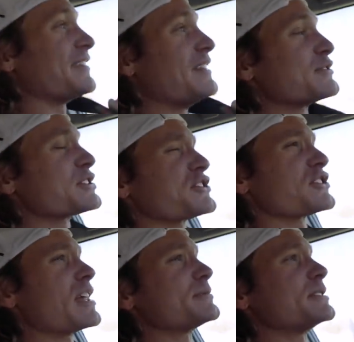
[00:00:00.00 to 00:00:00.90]
I've never
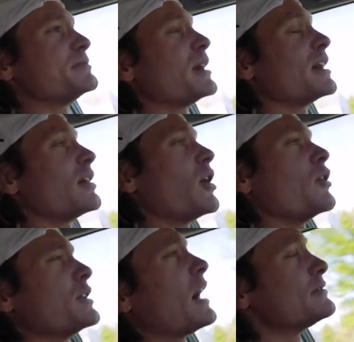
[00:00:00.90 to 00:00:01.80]
slept in my.
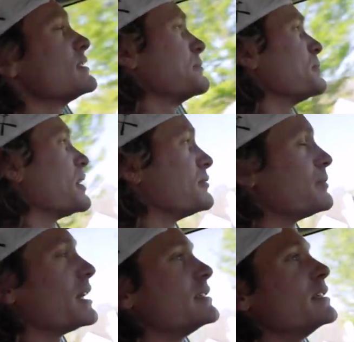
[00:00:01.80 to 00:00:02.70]
Oh yeah, I've slept in my own
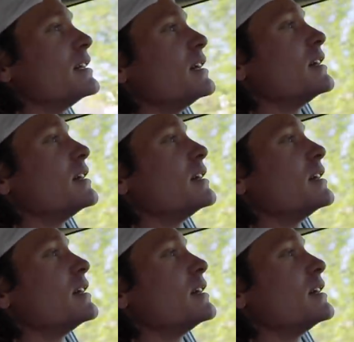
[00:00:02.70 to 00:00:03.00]
bed. Yeah.